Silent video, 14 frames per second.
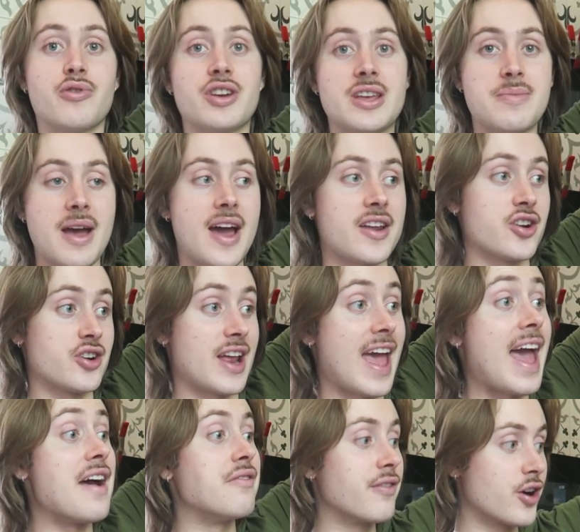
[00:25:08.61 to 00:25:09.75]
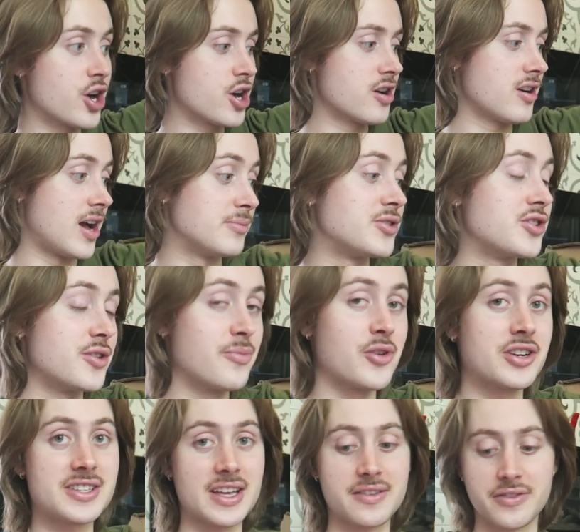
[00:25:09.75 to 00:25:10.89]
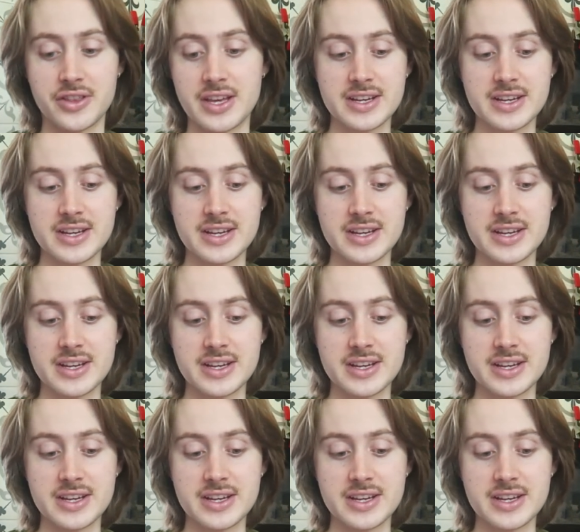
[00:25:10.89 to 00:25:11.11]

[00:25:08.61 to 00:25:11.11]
pretty pattern ever. I'm super excited for